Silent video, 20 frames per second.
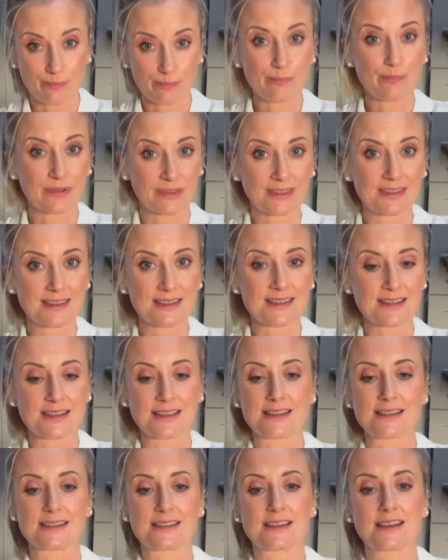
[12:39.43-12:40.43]
But this
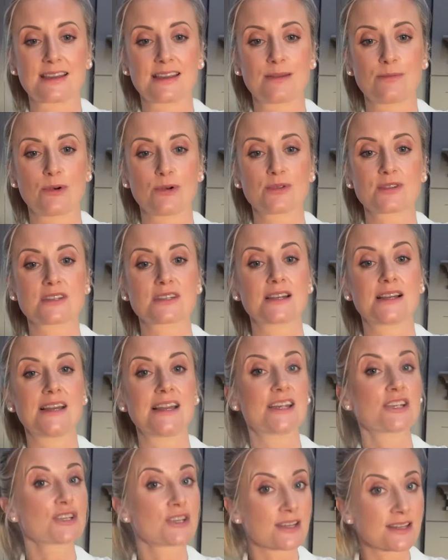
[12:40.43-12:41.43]
is the most
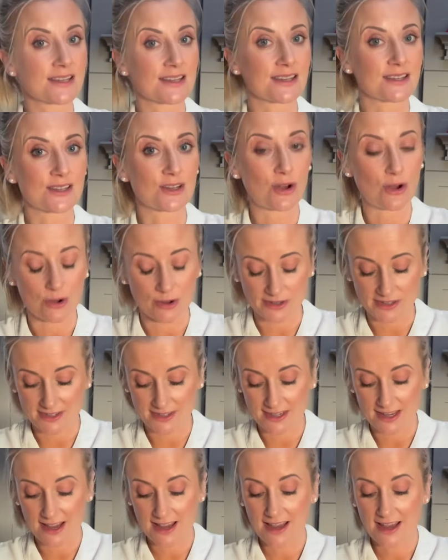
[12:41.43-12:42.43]
delicious
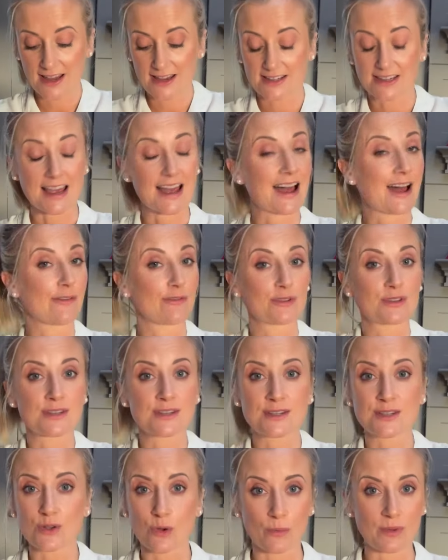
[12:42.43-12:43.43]
sauce to have with
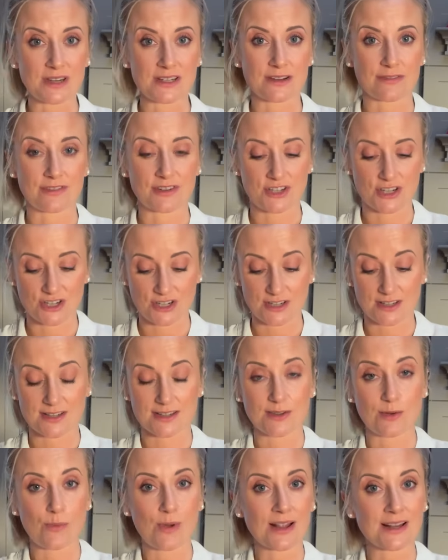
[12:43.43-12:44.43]
so many different dishes.
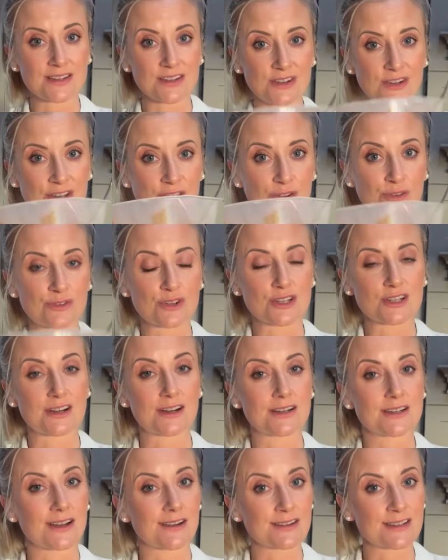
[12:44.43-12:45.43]
So well done. You've just
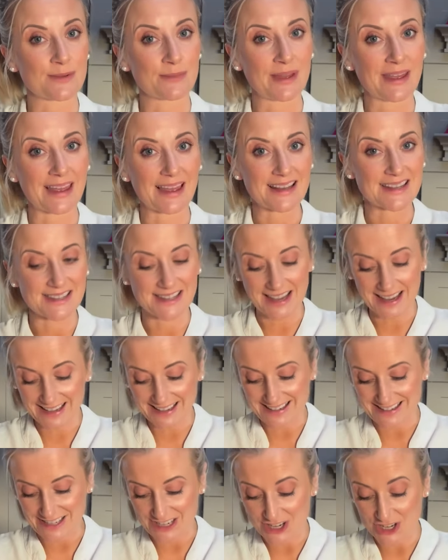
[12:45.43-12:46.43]
learned how to make a
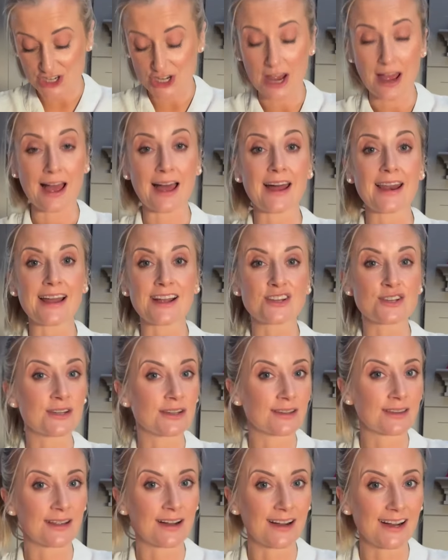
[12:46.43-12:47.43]
second dish and actually
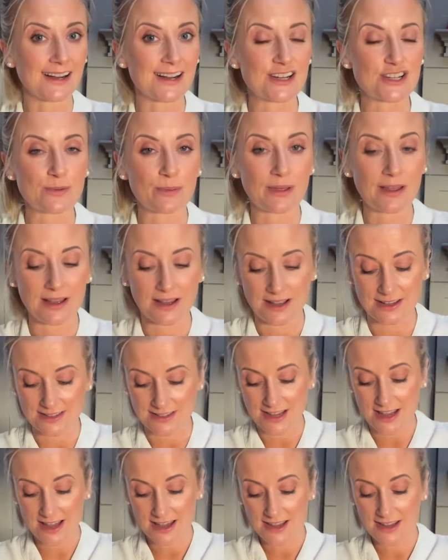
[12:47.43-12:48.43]
a third, because
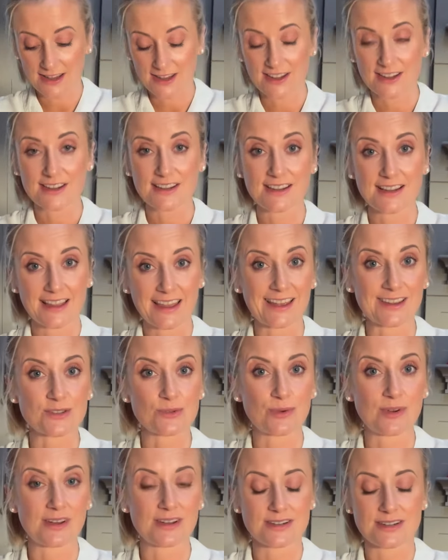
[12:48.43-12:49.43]
guess
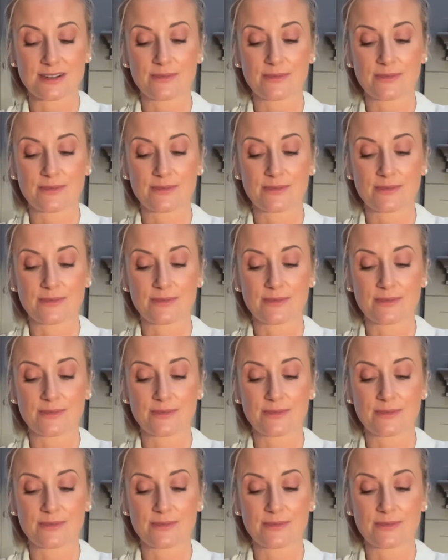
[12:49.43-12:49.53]
what?